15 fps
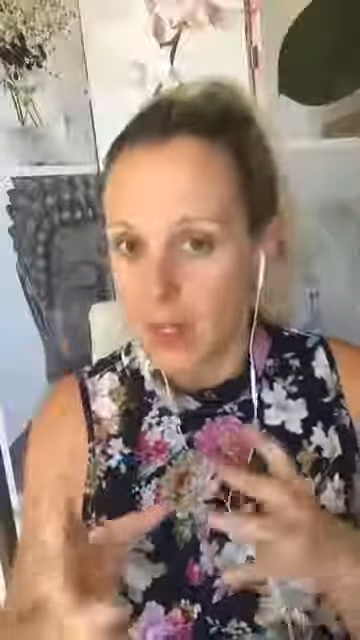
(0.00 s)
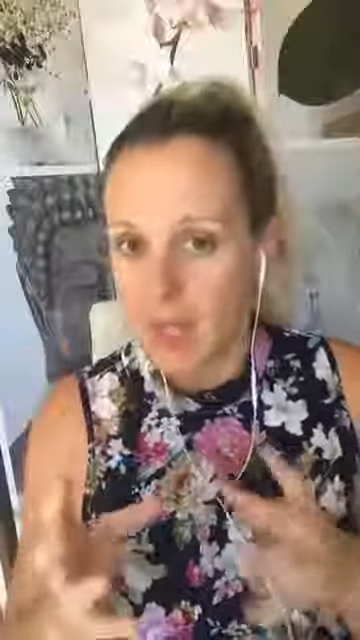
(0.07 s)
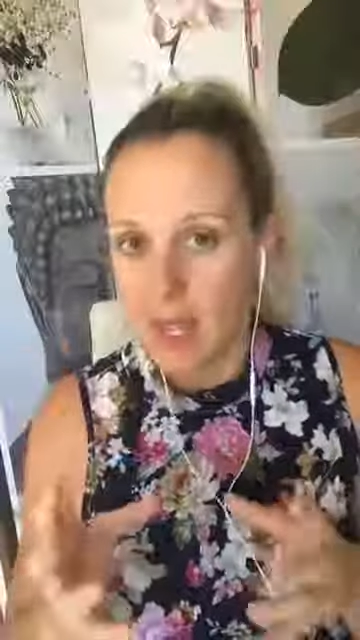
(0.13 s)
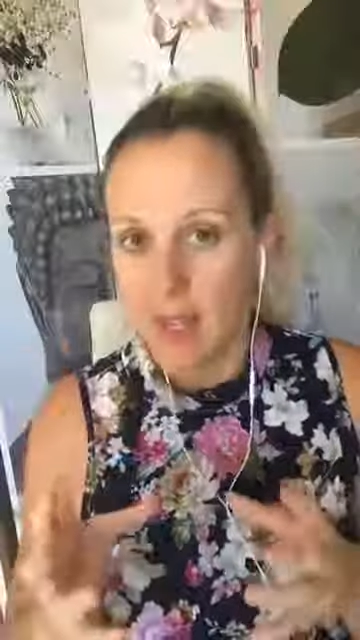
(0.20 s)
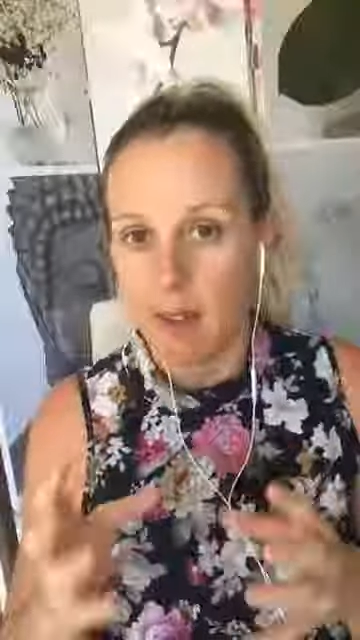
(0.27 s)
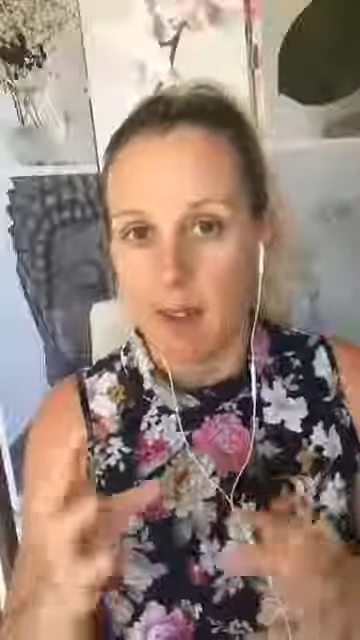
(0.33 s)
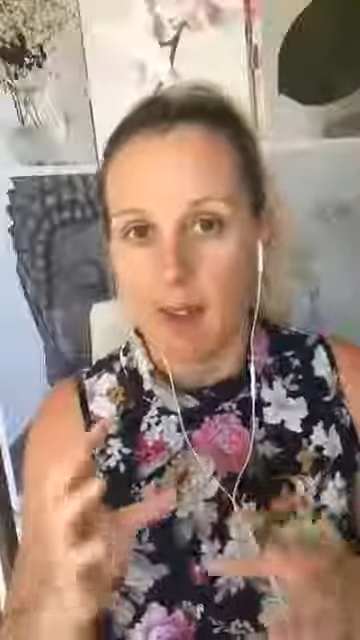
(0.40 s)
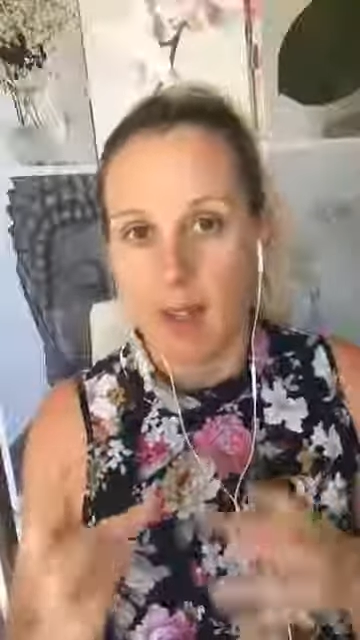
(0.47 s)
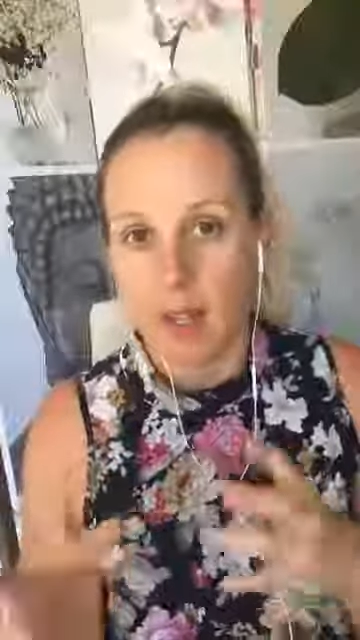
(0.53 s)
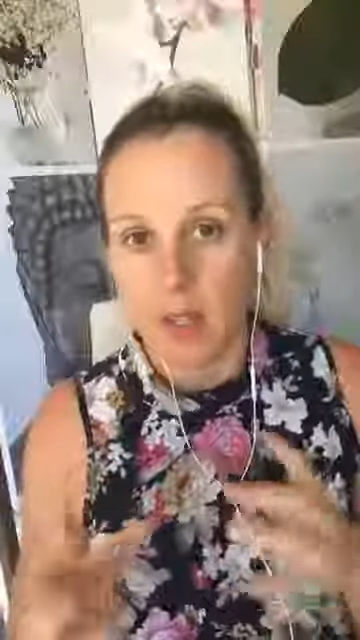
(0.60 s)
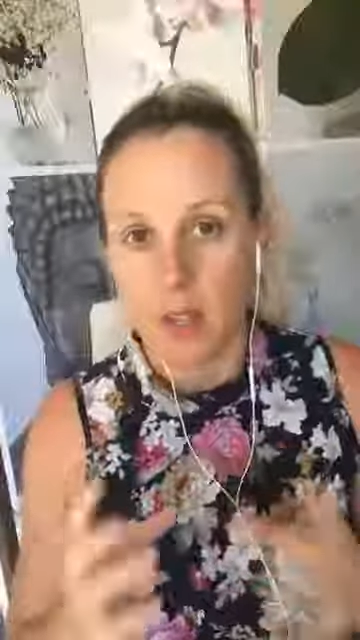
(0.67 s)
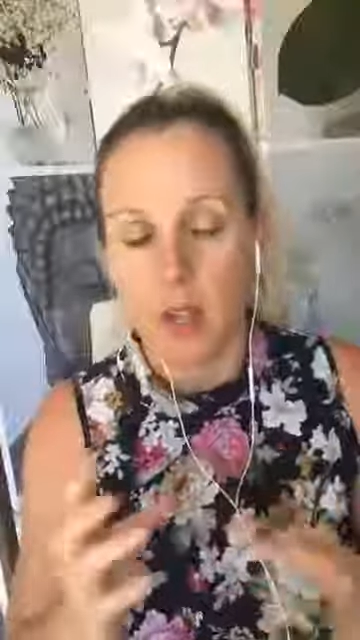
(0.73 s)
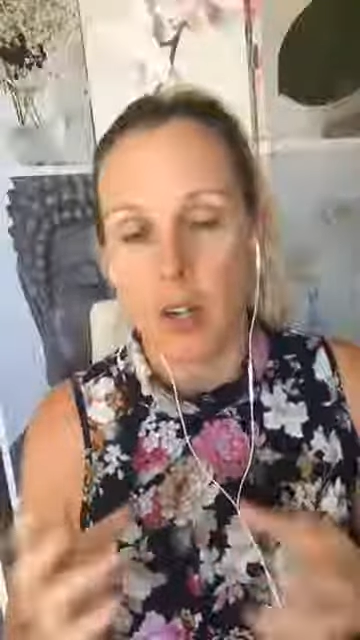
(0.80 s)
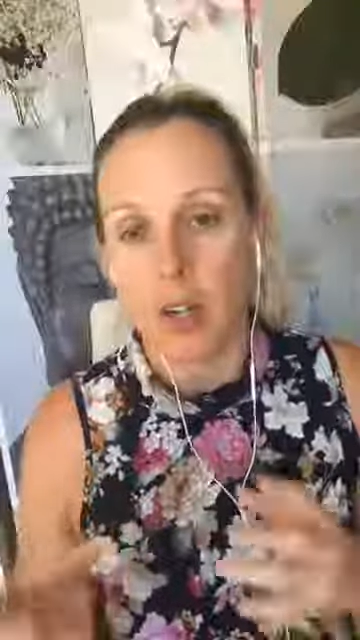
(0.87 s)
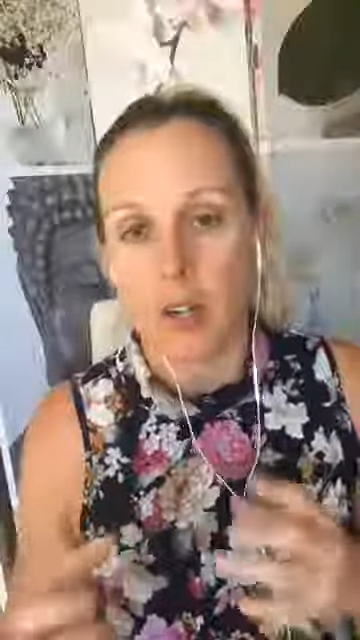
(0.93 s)
again,
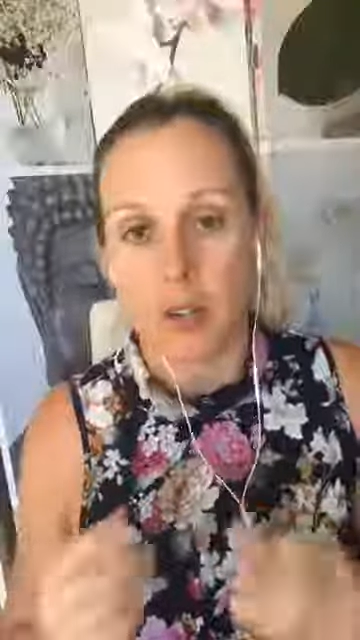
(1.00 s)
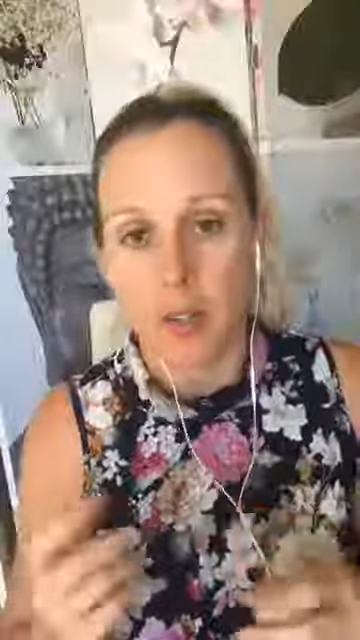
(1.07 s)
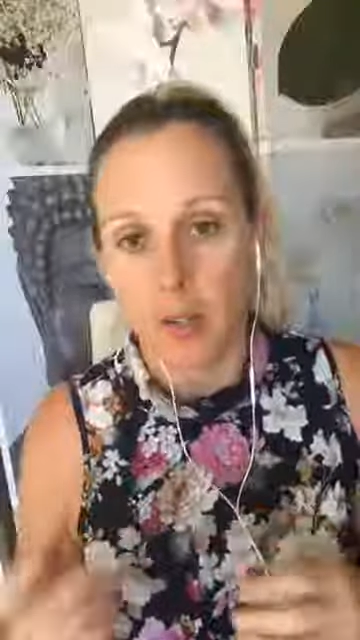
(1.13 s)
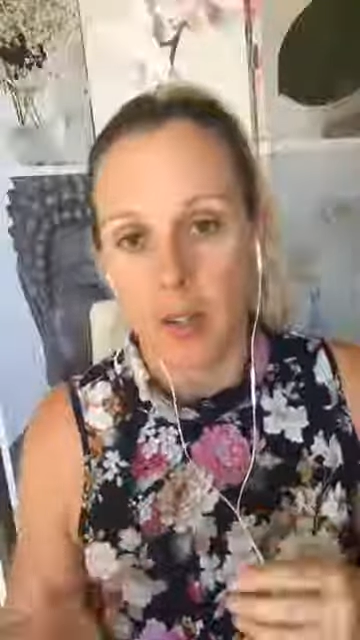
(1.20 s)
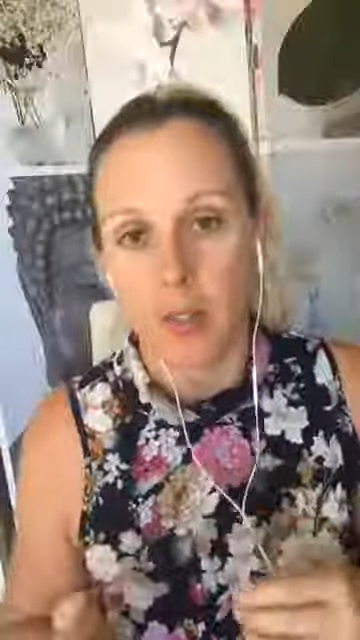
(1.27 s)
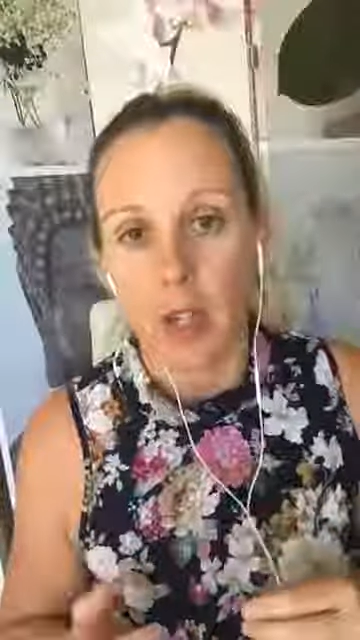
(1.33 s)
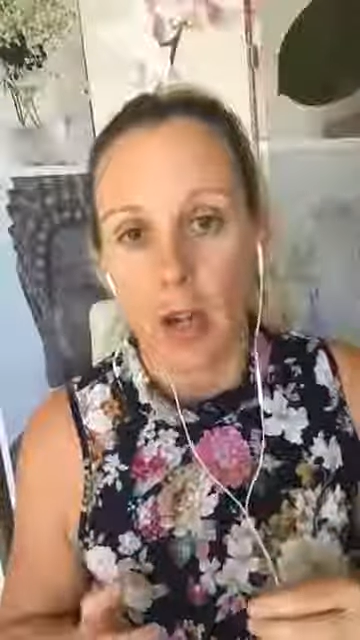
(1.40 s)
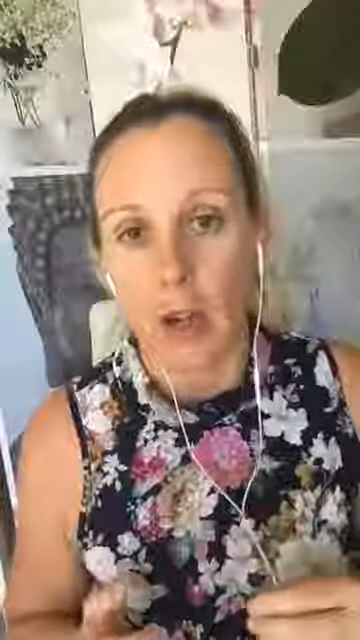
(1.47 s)
unless you're going to